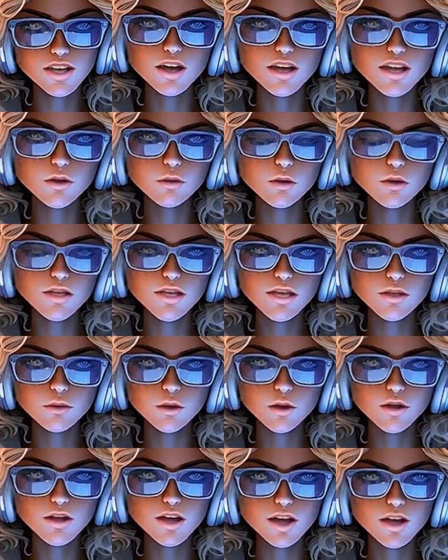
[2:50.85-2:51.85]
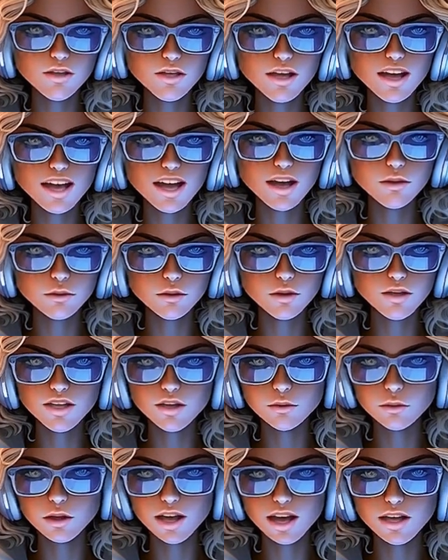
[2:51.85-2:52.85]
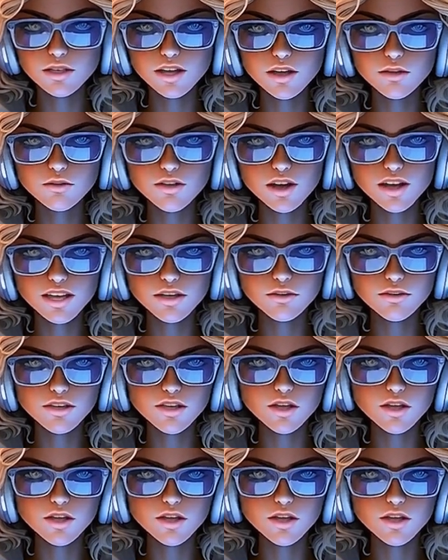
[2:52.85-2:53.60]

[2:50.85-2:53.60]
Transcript: Neuromarketing and consumer neuroscience inform